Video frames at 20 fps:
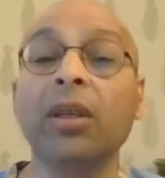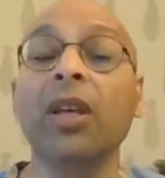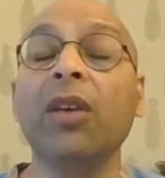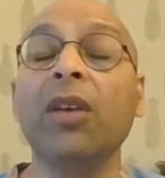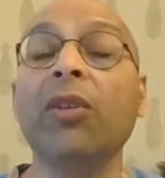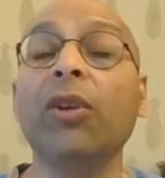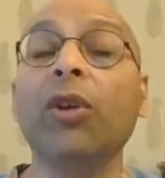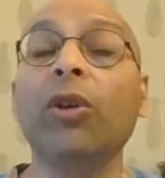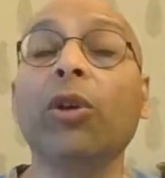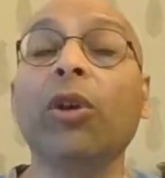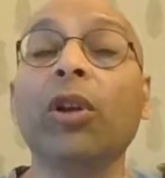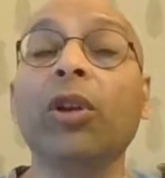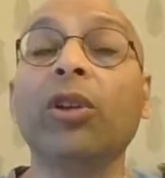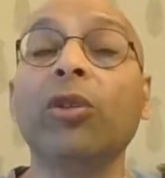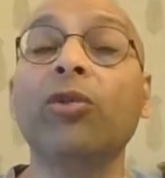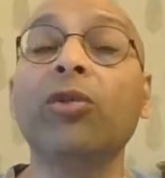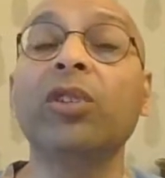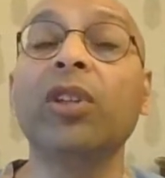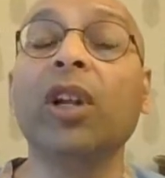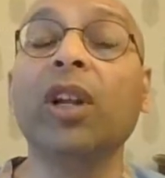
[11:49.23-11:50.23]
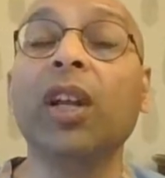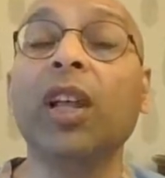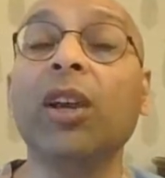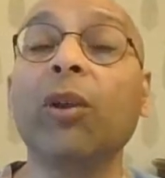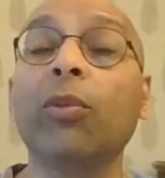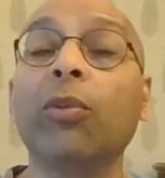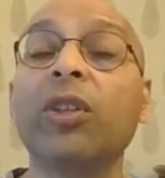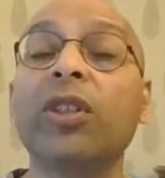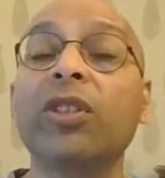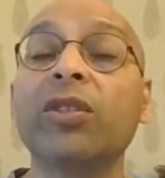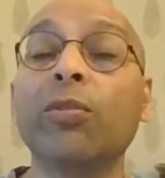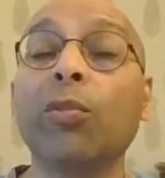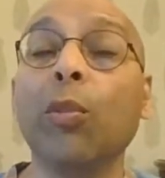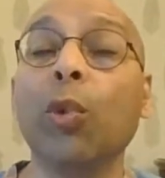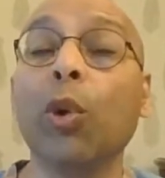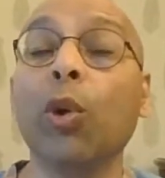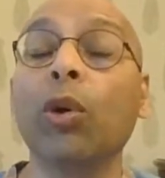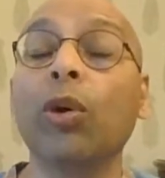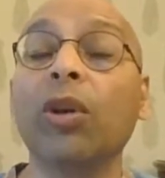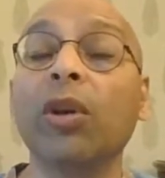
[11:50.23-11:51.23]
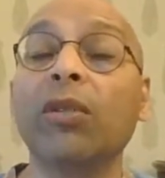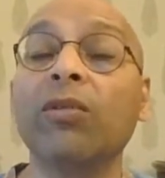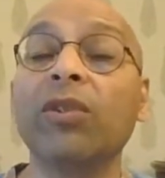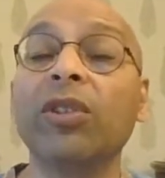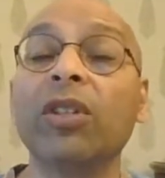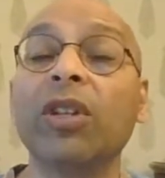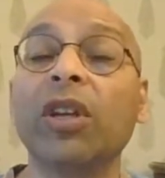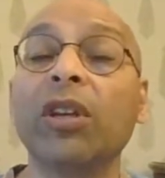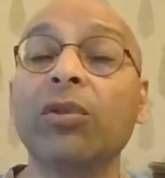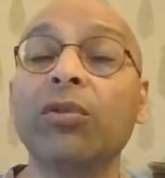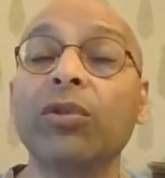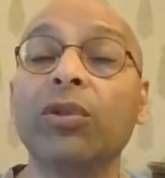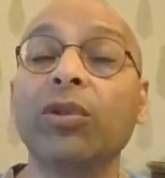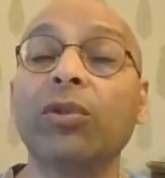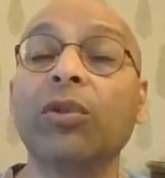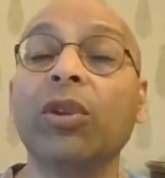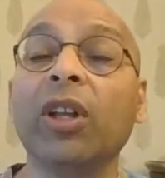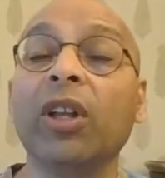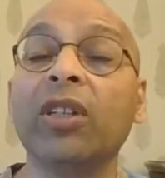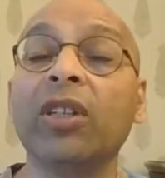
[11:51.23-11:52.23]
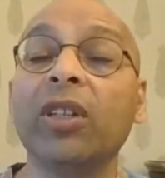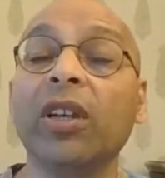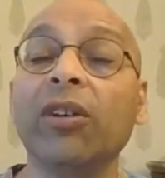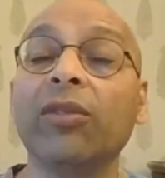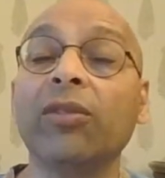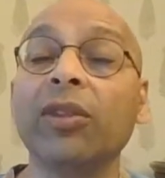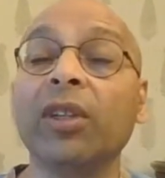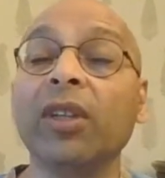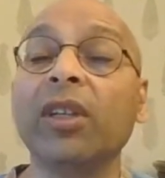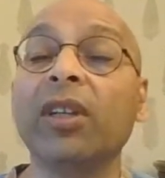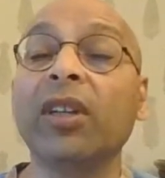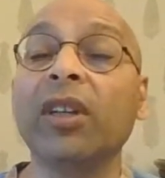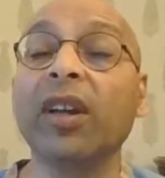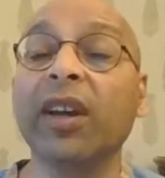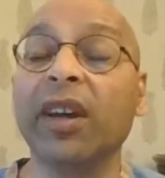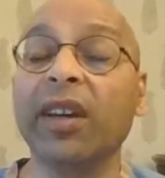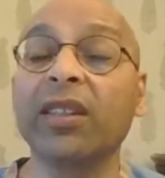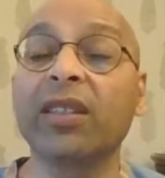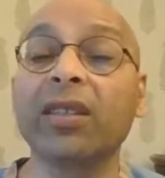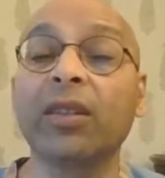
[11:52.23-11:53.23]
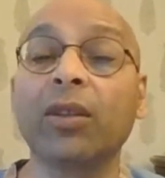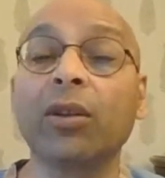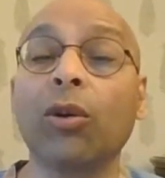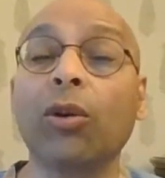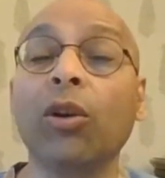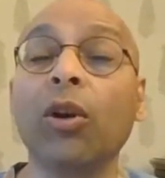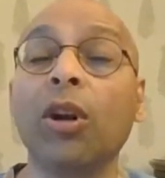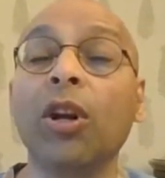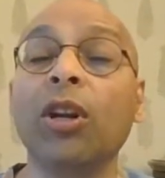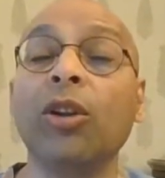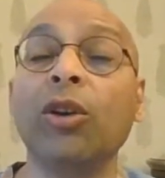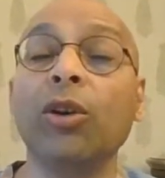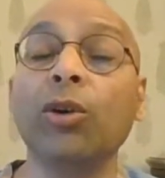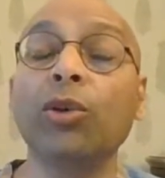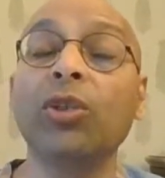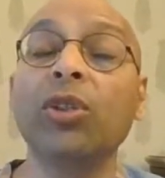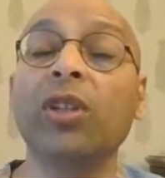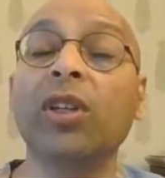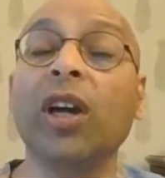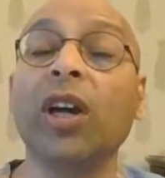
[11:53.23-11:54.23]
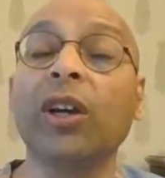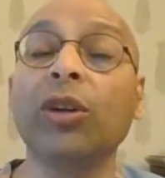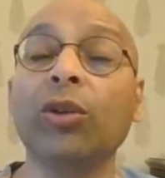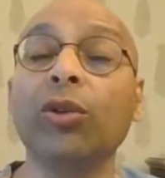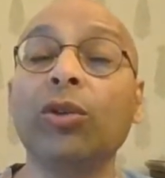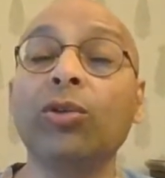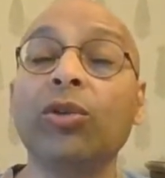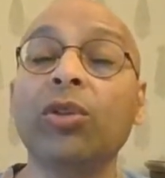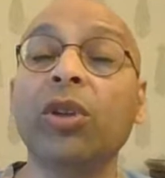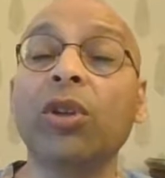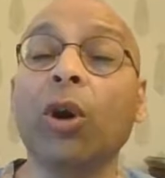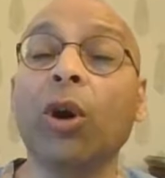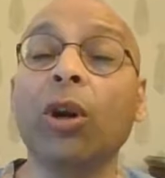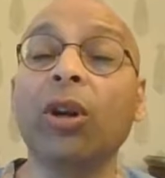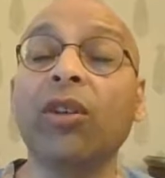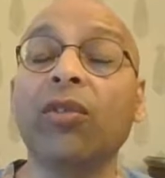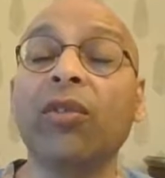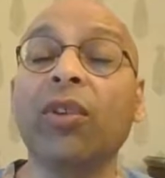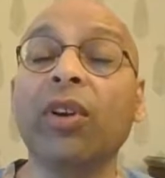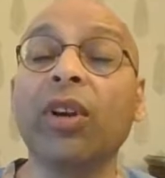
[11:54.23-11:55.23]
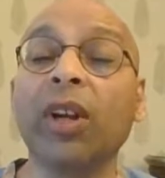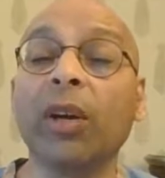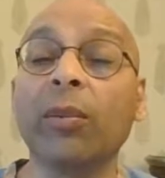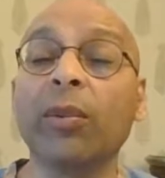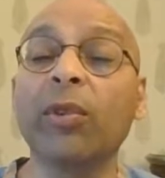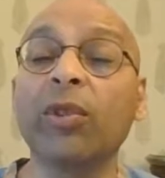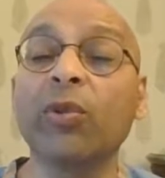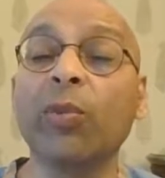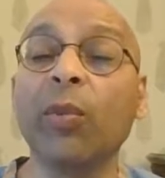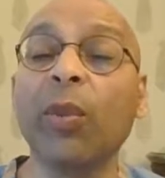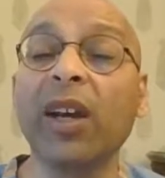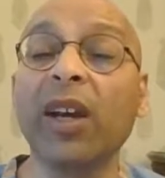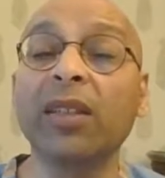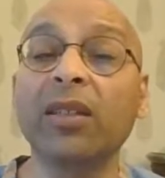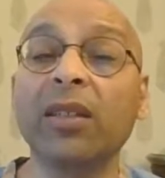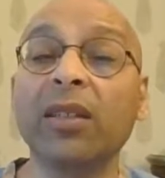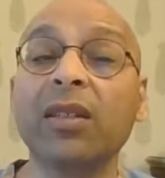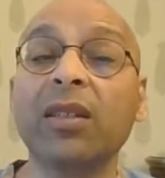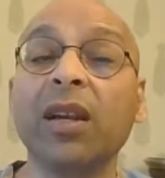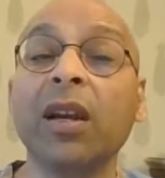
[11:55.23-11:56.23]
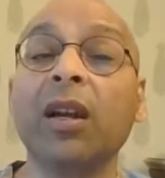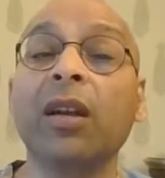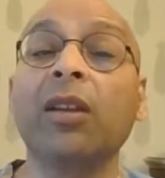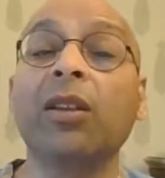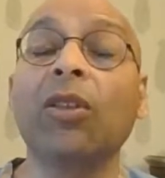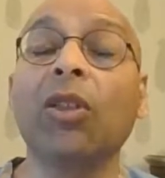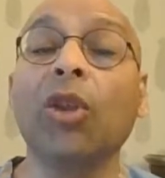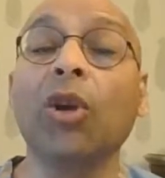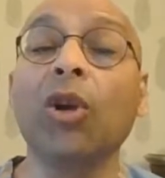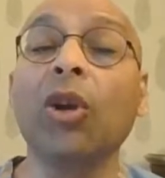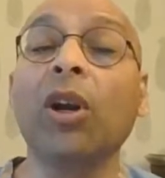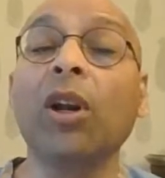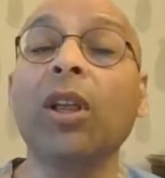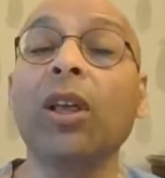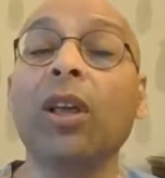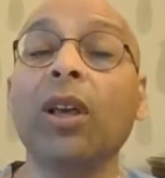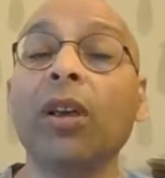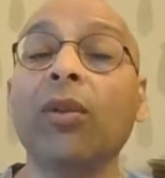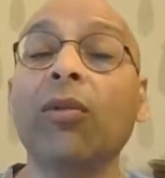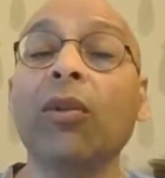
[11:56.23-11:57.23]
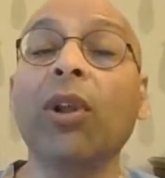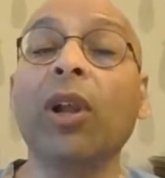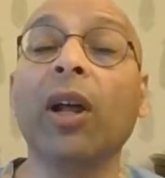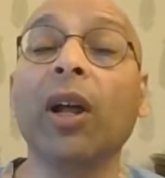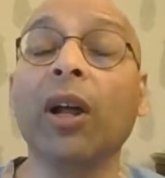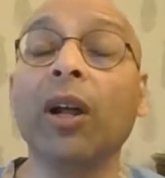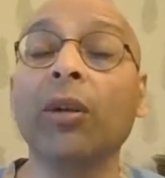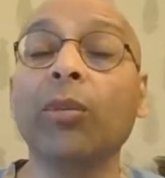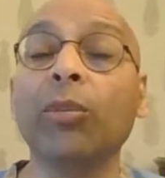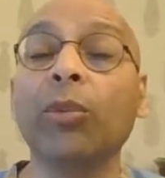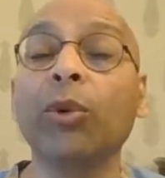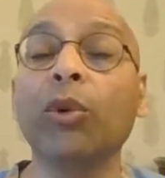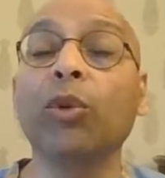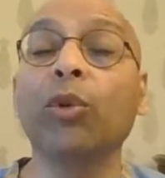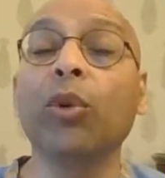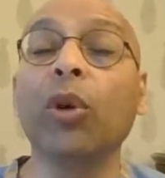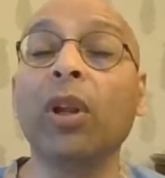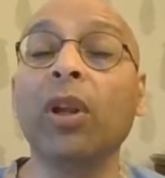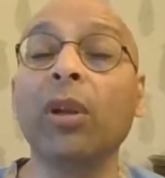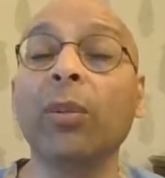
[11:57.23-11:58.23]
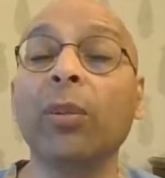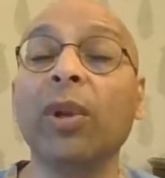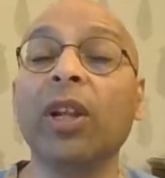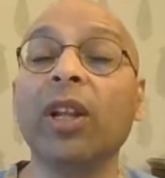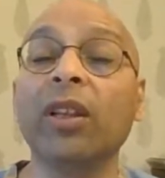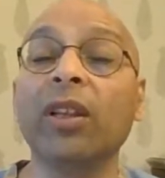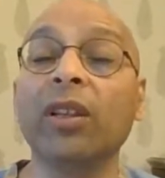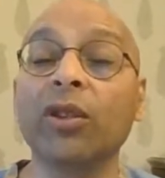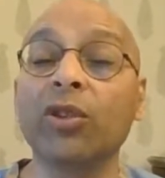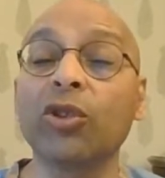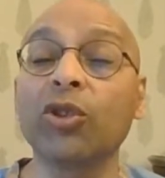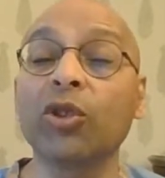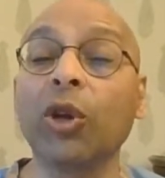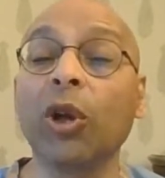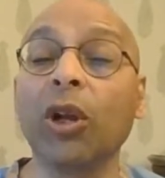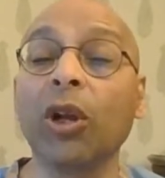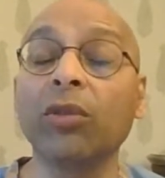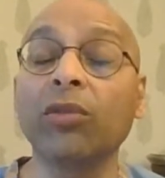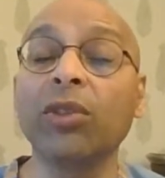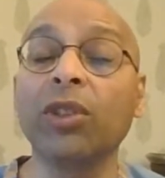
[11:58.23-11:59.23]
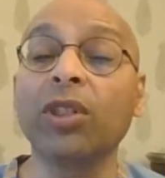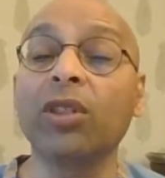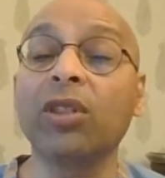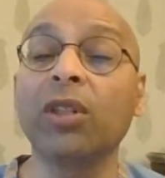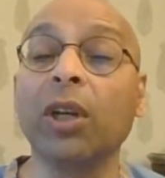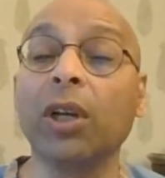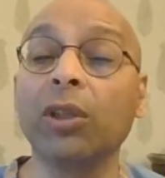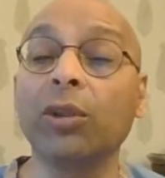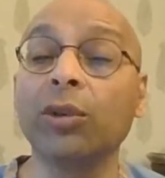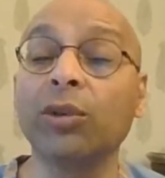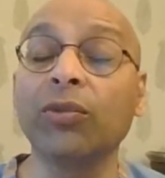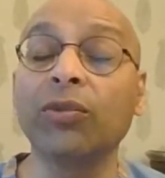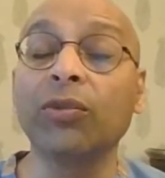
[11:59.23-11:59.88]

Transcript: Even you can use a liquid smoke, which gives you that savory taste. So try to use all different type of spices. Not only it will help you to eliminate the salt, which is not good